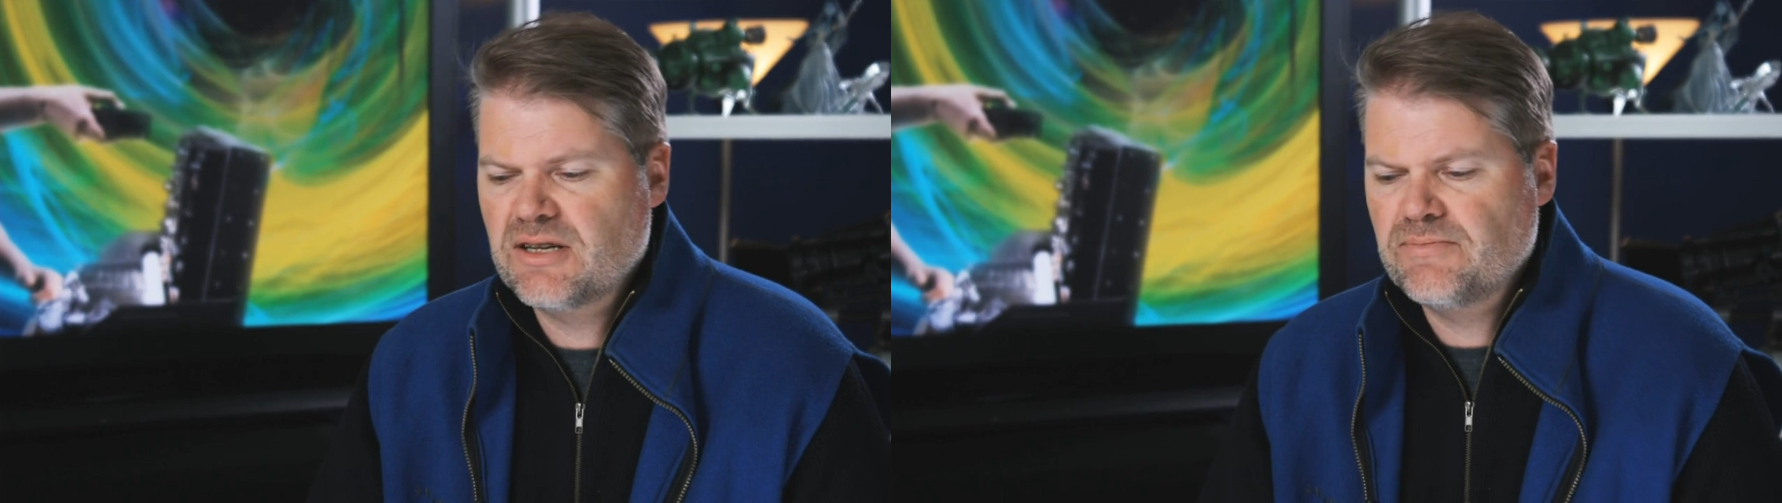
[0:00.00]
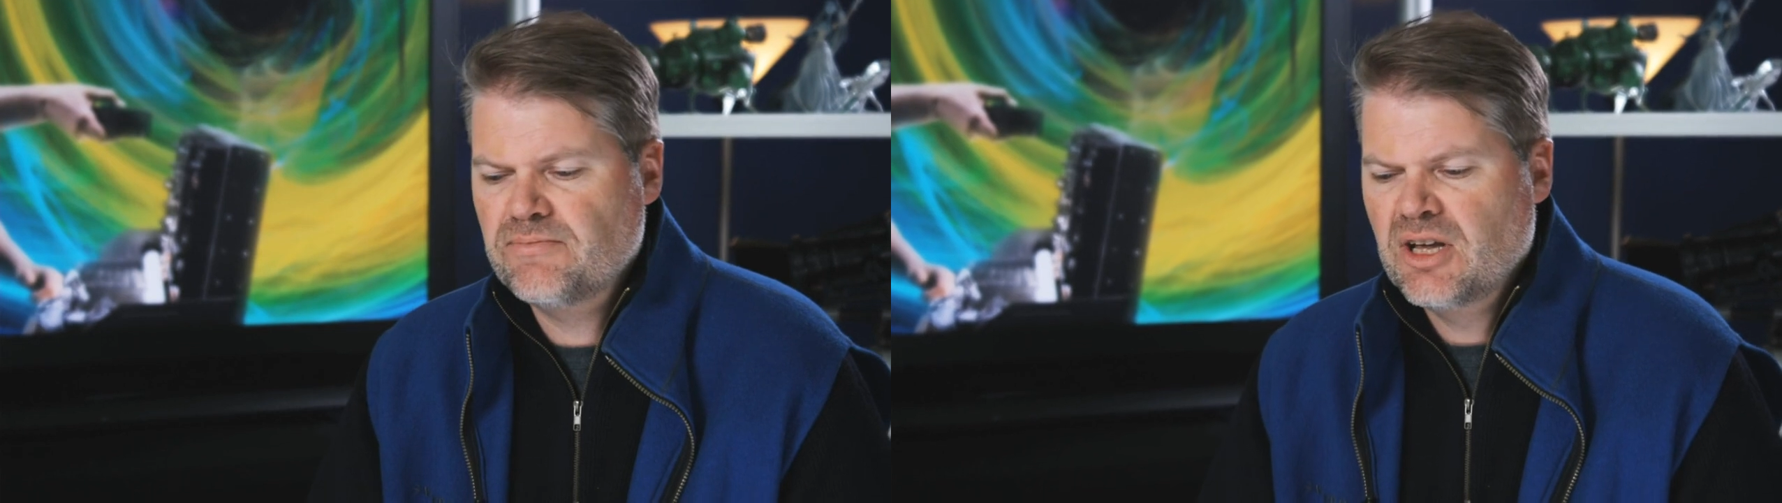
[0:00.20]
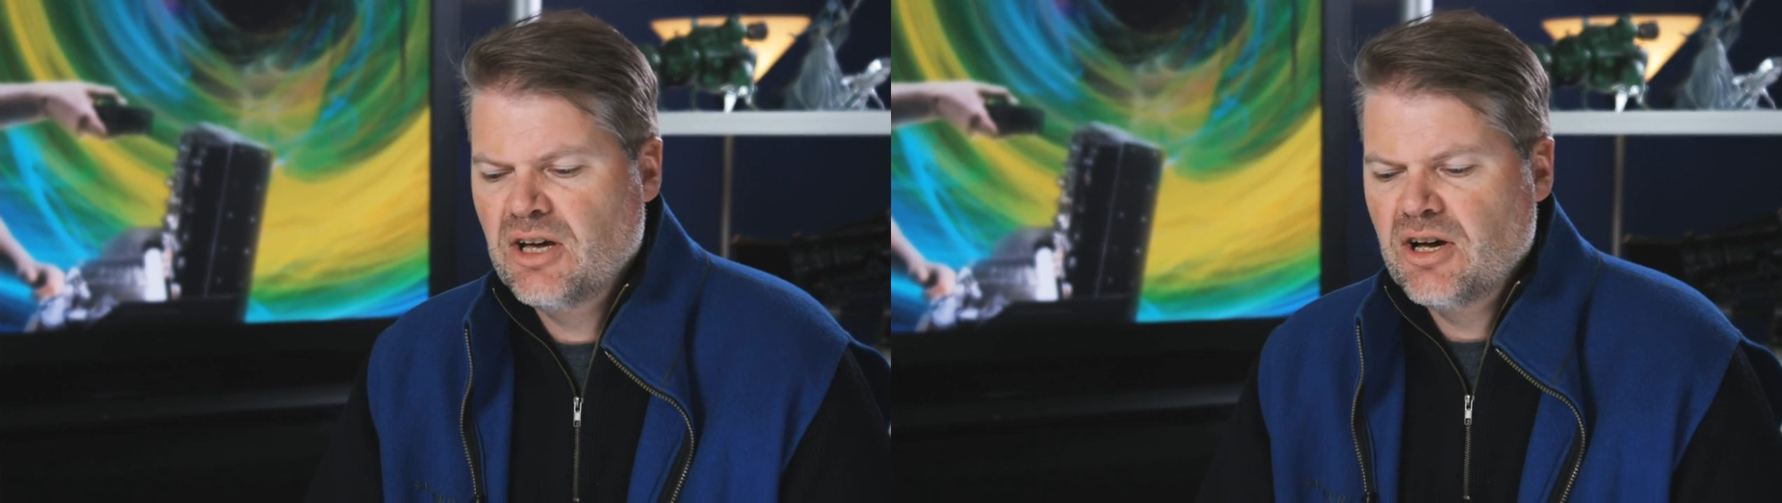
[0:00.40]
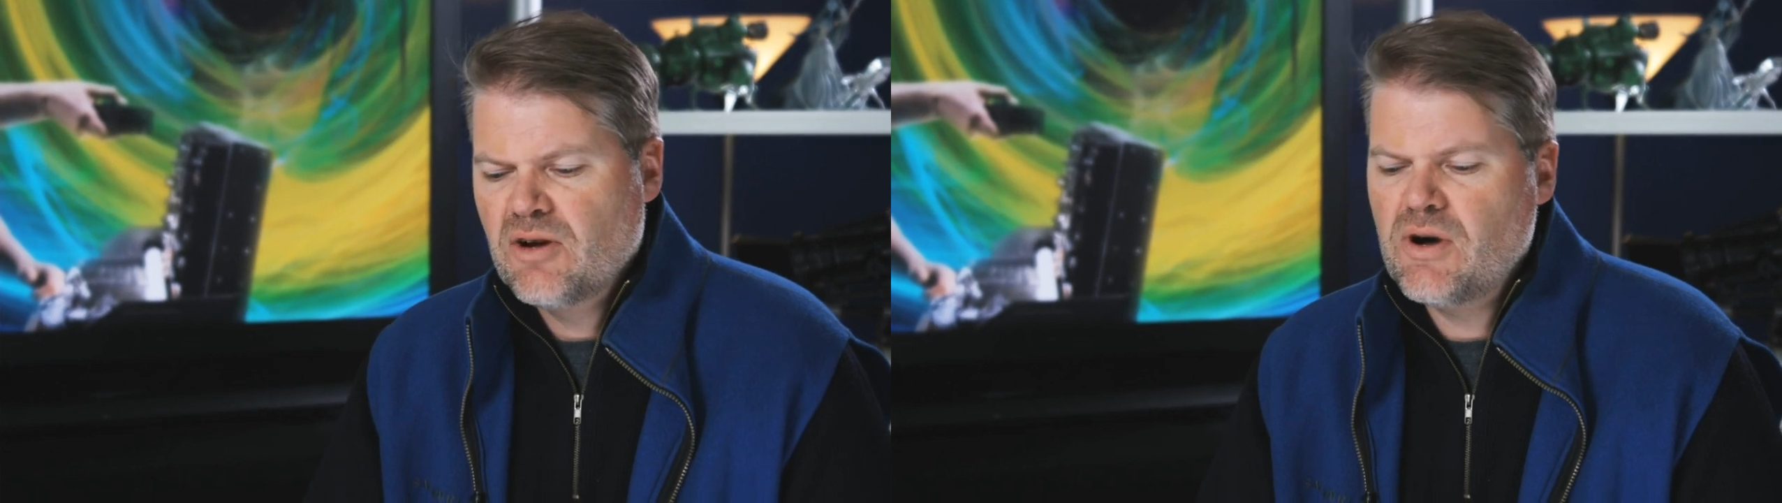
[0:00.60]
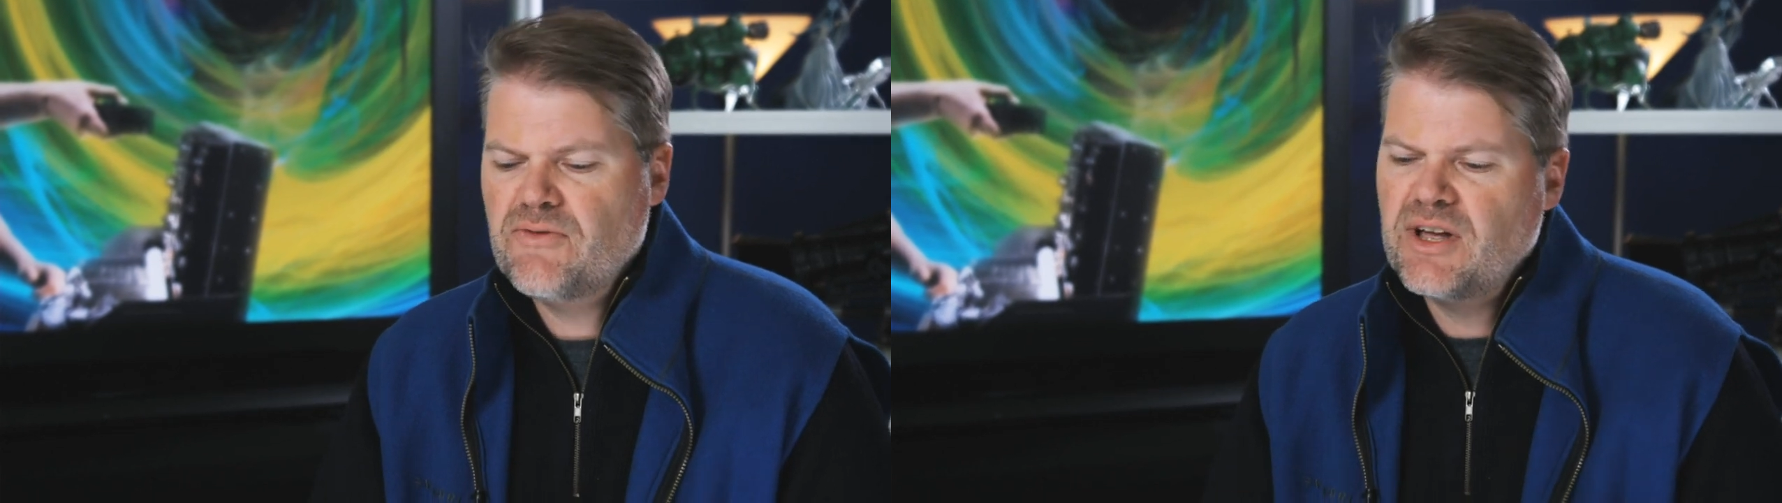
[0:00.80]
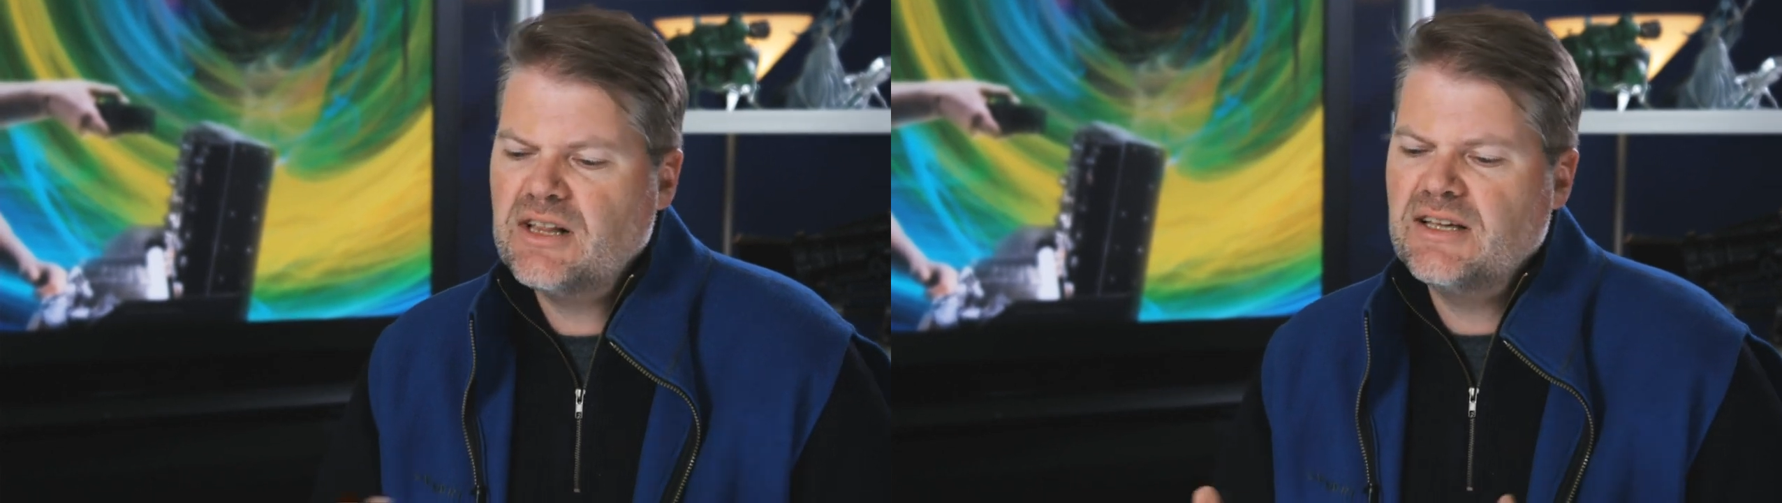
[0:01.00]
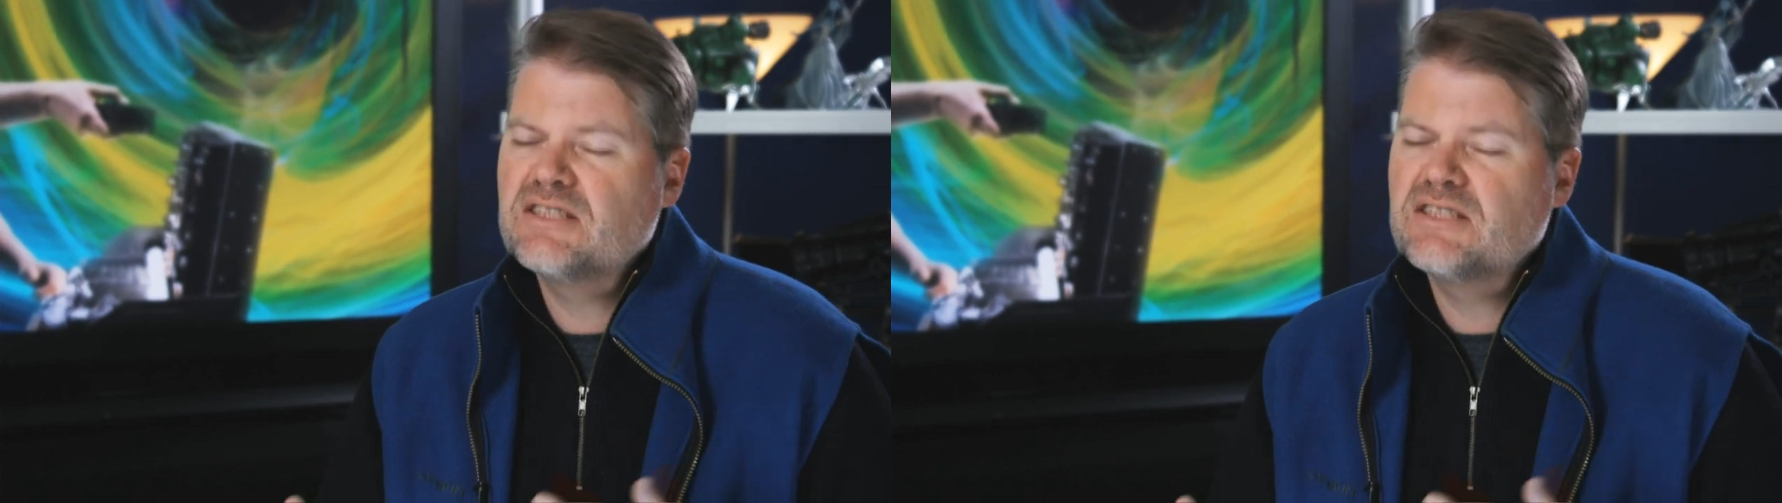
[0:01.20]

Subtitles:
And quite frankly,